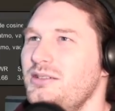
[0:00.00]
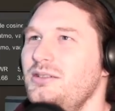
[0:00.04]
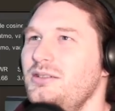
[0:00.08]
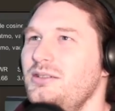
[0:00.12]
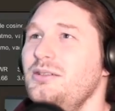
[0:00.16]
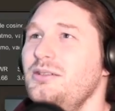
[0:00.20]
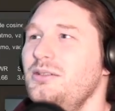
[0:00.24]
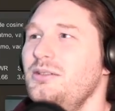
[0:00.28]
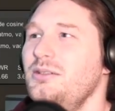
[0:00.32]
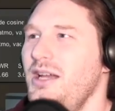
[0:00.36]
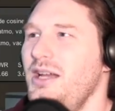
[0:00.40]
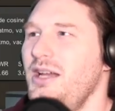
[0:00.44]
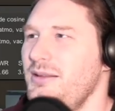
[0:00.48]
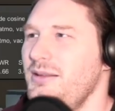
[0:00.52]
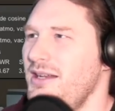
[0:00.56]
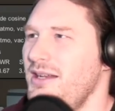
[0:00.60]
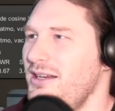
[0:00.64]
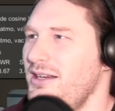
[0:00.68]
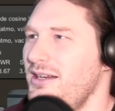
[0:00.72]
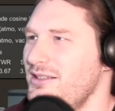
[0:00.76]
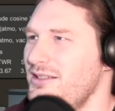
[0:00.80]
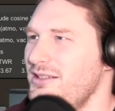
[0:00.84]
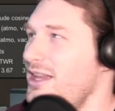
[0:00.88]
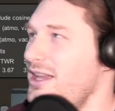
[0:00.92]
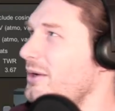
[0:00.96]
Ooh, hey,
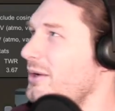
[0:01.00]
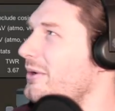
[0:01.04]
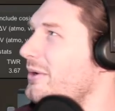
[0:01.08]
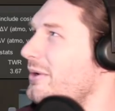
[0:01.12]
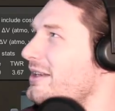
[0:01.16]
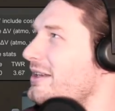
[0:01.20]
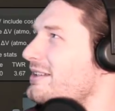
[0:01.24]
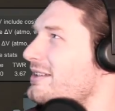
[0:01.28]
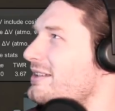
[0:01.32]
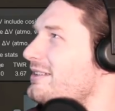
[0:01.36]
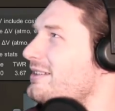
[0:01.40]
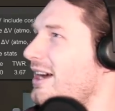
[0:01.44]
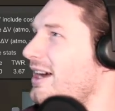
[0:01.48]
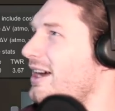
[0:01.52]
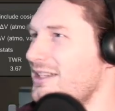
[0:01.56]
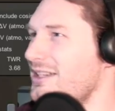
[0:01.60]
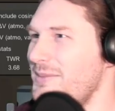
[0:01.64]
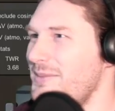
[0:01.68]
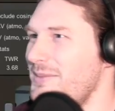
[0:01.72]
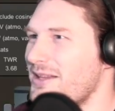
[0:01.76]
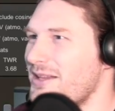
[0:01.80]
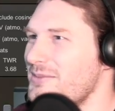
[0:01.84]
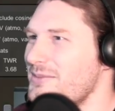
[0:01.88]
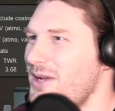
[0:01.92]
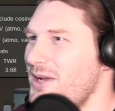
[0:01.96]
there's another one talking
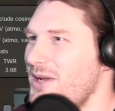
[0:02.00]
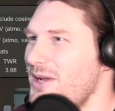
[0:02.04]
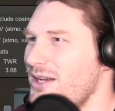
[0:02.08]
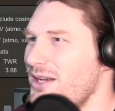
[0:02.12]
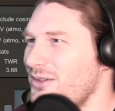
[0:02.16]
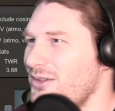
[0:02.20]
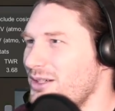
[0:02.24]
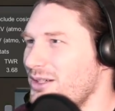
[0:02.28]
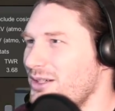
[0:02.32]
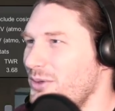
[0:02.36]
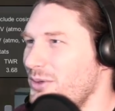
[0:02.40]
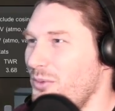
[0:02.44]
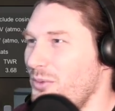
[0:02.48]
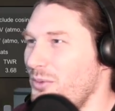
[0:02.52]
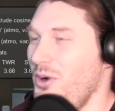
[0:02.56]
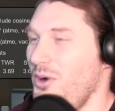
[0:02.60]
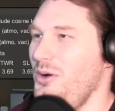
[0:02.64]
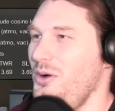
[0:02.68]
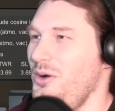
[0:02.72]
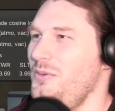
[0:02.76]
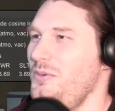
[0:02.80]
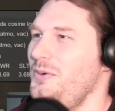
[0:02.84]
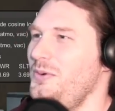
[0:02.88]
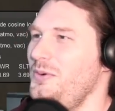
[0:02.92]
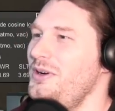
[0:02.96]
about the mine ore.
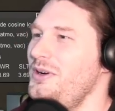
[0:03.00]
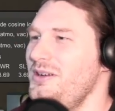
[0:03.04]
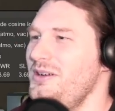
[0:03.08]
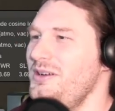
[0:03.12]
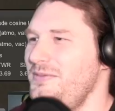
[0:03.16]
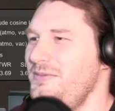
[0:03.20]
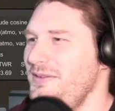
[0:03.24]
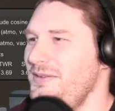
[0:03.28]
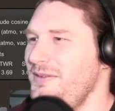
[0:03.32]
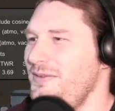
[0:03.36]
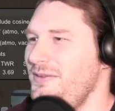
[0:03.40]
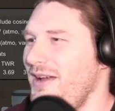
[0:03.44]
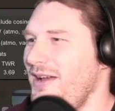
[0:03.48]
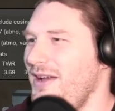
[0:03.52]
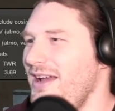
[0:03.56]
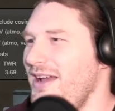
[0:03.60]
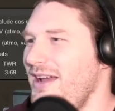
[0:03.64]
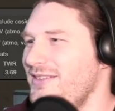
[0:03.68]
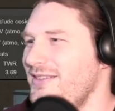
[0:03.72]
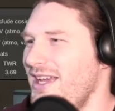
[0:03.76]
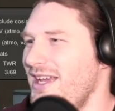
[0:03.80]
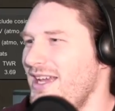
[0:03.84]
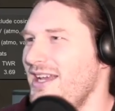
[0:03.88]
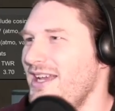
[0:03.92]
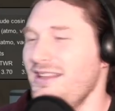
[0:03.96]
Whoa,
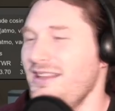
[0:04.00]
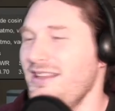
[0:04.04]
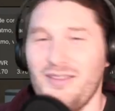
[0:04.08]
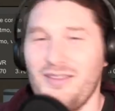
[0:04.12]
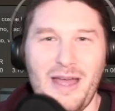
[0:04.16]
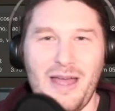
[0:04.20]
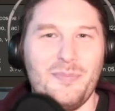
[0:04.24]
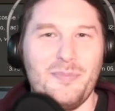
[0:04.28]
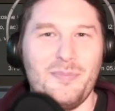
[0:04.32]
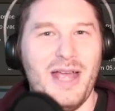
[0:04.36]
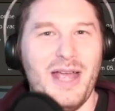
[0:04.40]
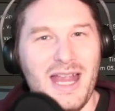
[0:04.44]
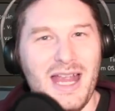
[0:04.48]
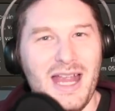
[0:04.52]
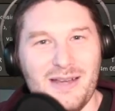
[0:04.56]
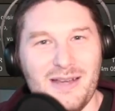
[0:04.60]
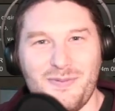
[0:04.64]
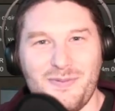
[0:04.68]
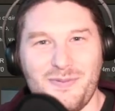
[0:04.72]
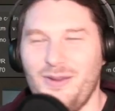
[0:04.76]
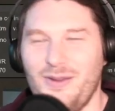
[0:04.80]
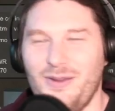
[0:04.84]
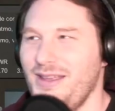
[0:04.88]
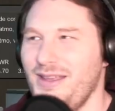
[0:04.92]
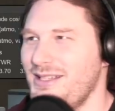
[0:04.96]
455k. Now that paid
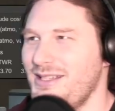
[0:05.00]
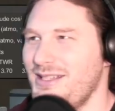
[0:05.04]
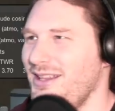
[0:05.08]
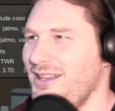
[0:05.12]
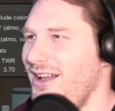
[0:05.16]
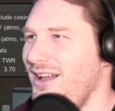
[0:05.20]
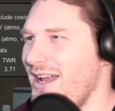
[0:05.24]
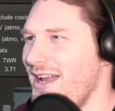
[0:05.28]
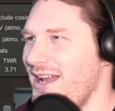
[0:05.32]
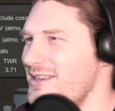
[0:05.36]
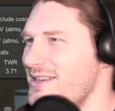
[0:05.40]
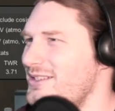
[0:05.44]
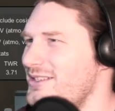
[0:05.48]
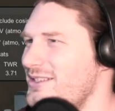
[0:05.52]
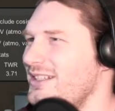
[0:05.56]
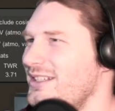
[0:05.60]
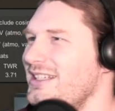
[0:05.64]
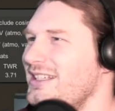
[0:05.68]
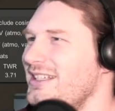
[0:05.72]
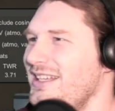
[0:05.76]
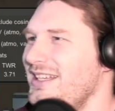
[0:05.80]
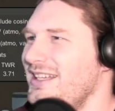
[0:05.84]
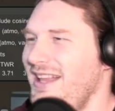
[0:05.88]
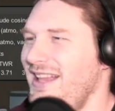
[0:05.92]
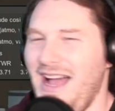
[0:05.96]
for this launch.
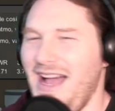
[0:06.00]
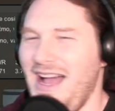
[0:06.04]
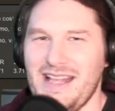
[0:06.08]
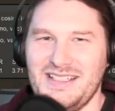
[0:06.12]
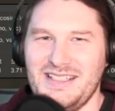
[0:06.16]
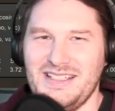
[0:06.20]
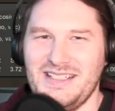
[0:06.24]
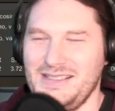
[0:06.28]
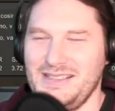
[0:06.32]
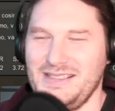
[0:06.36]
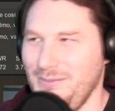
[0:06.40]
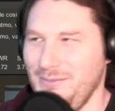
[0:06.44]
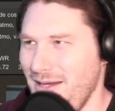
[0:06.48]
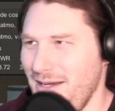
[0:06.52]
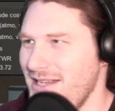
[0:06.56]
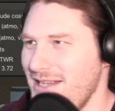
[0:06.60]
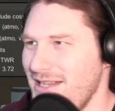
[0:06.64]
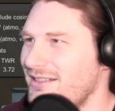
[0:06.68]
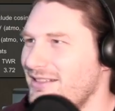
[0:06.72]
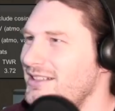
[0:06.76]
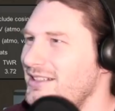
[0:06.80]
That's sweet.